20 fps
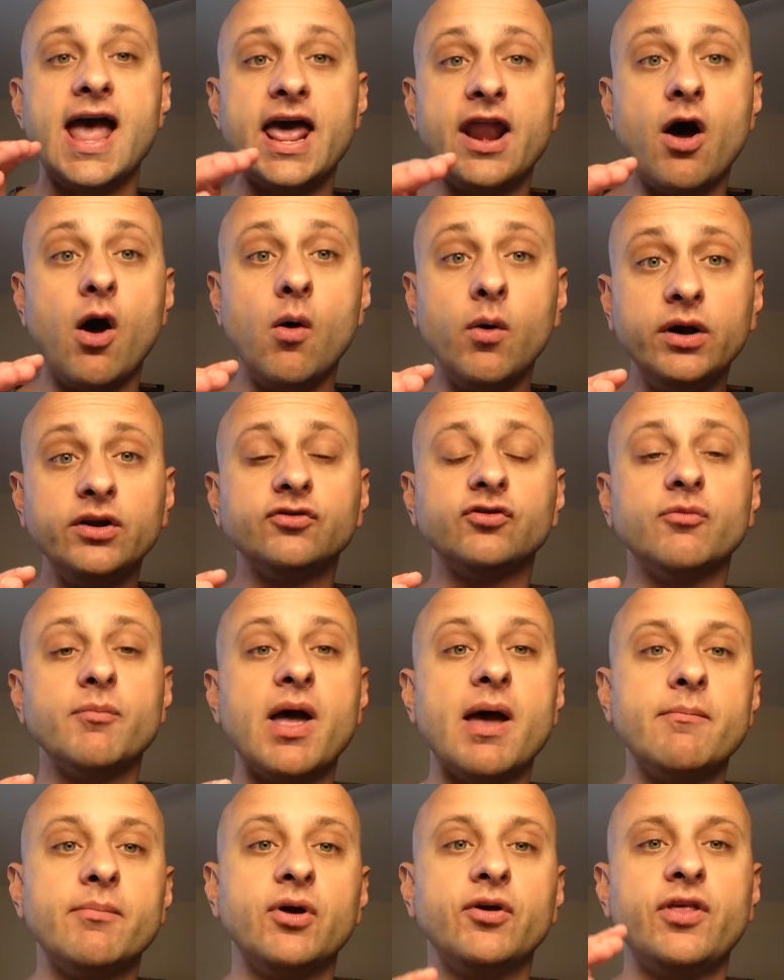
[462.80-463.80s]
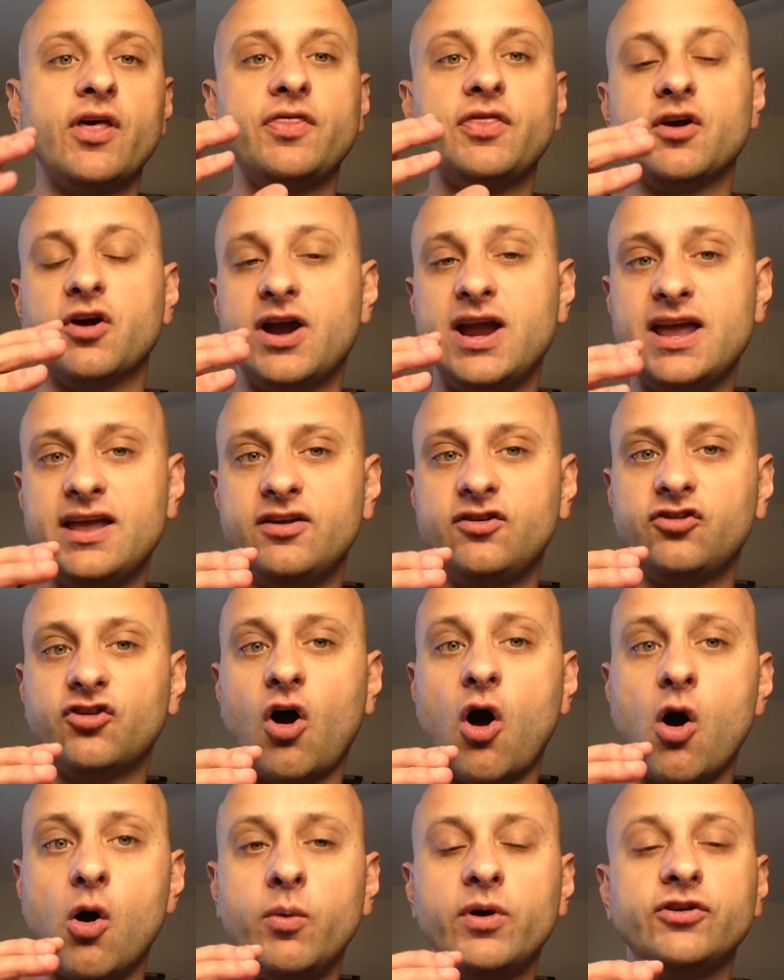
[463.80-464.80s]
And always remember that there is
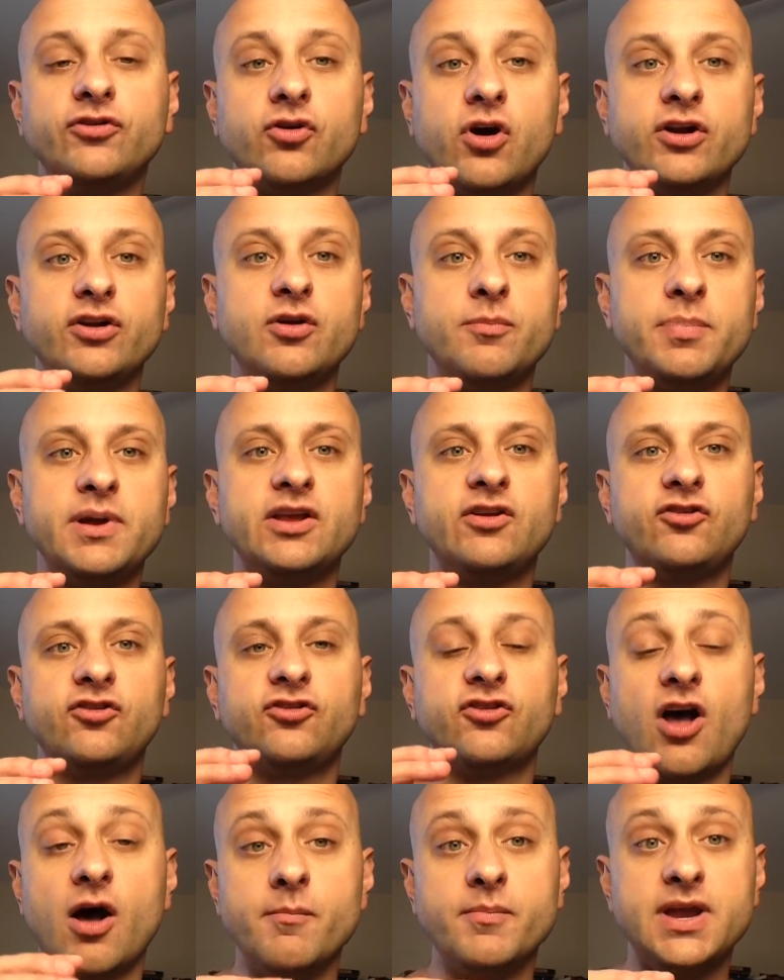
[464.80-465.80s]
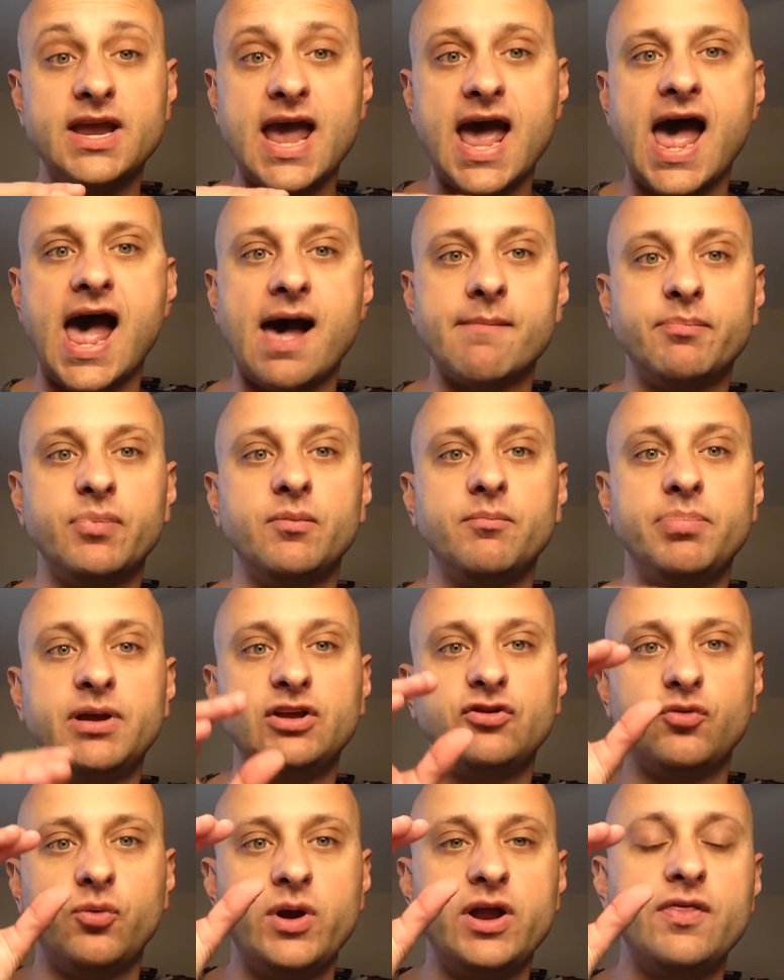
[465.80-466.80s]
always going to be some gap
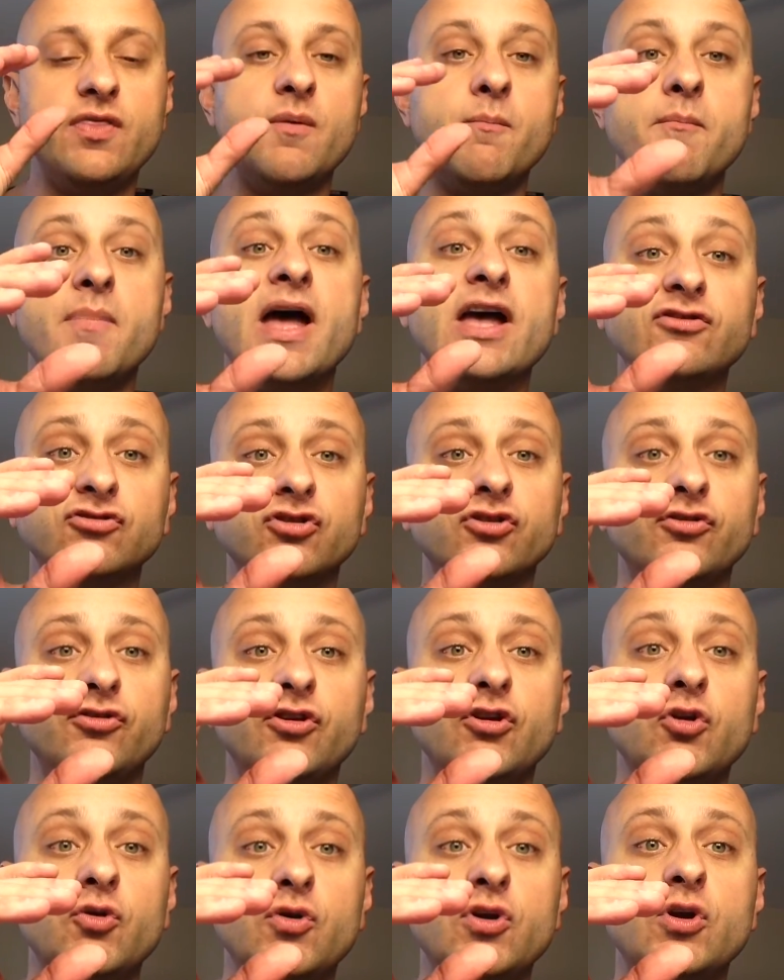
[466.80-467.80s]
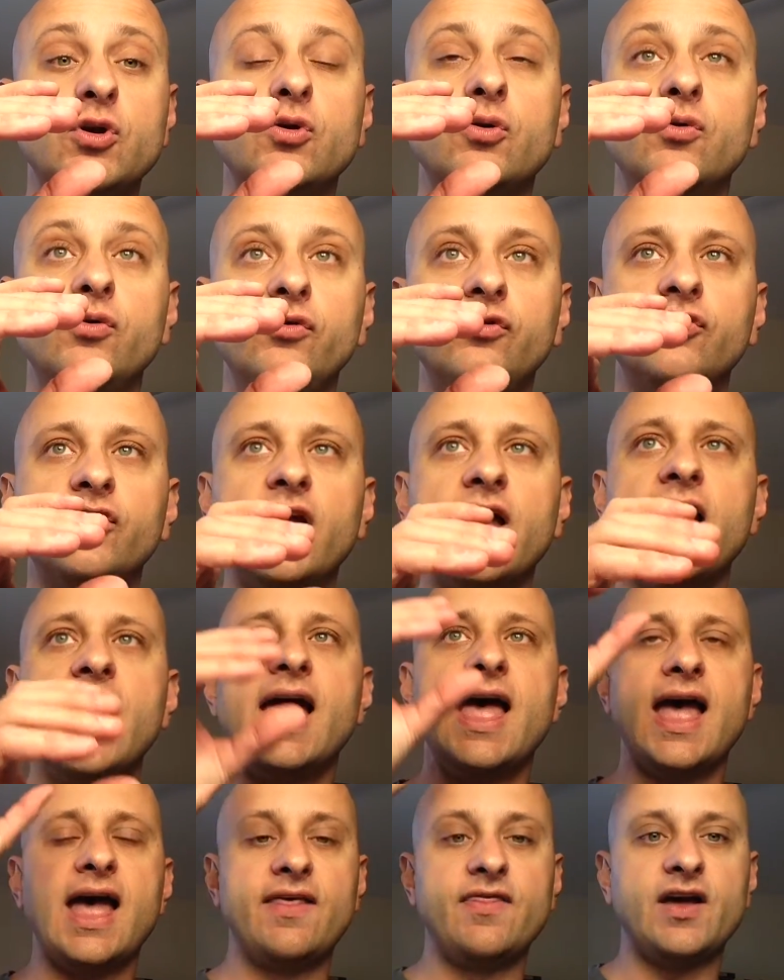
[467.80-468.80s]
between the measures you use
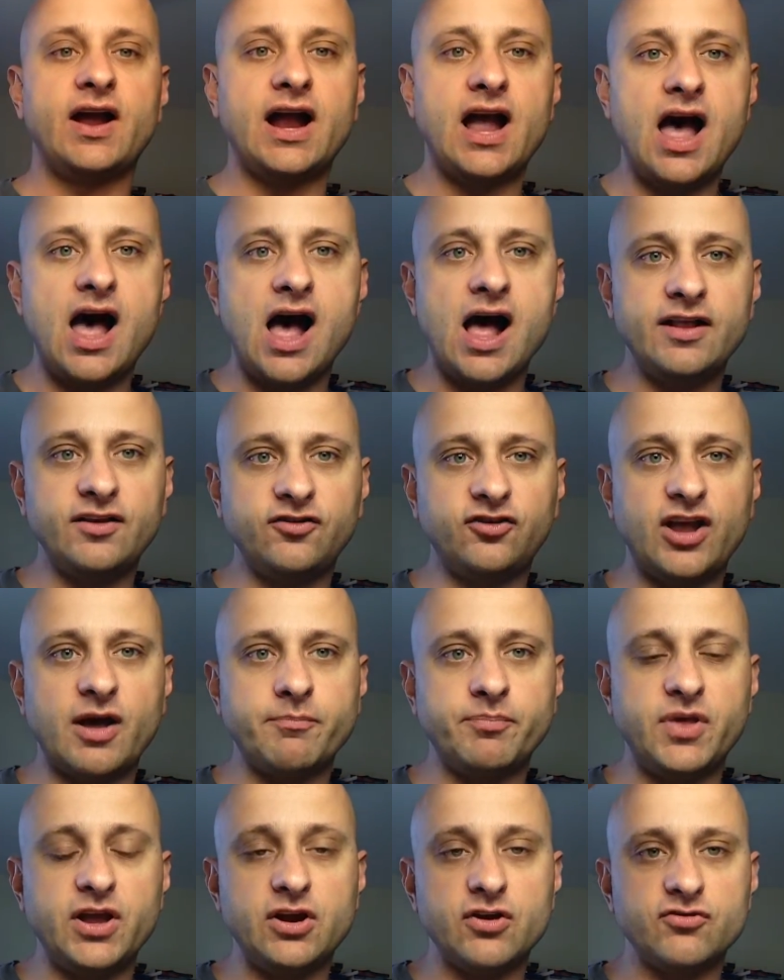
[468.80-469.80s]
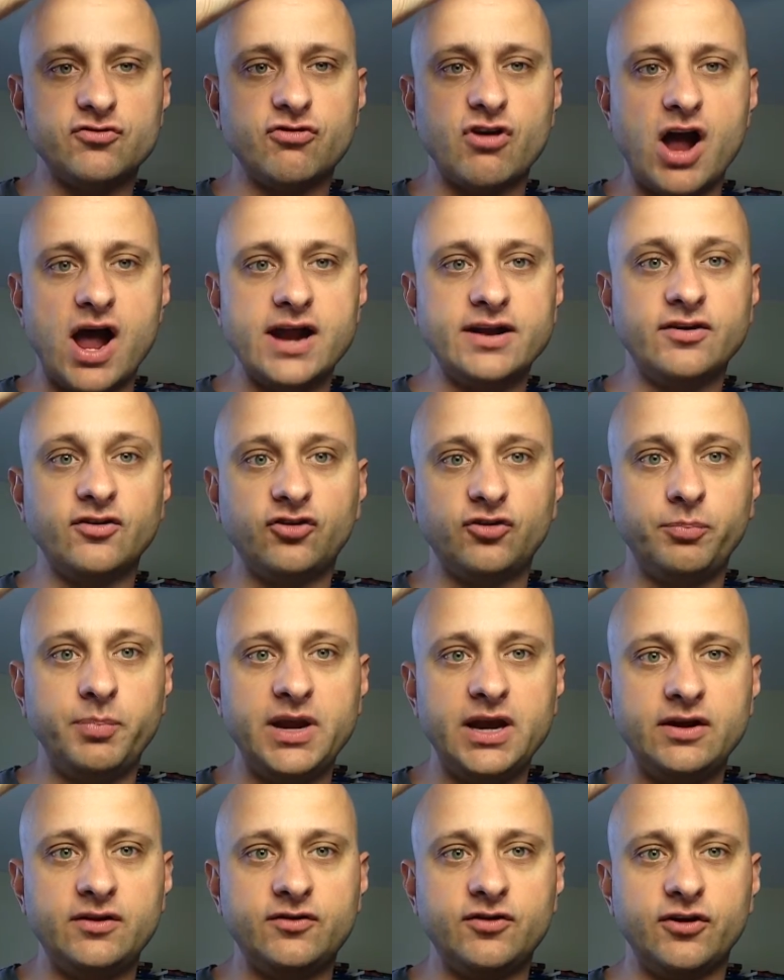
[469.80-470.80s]
and the concept that you're trying to
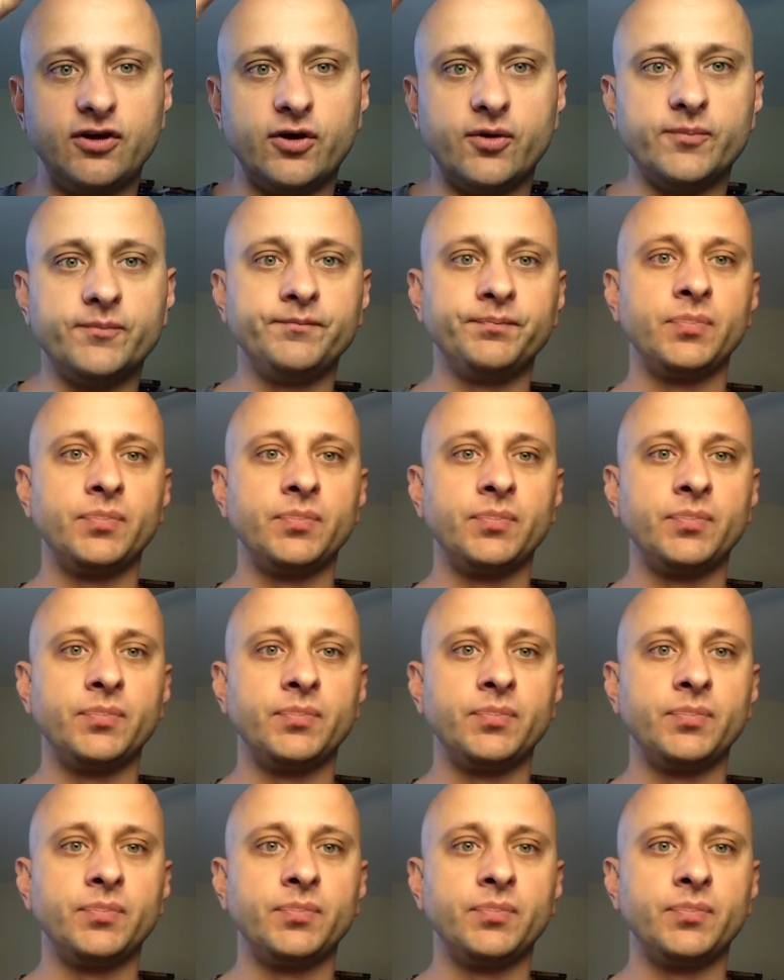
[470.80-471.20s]
speak to.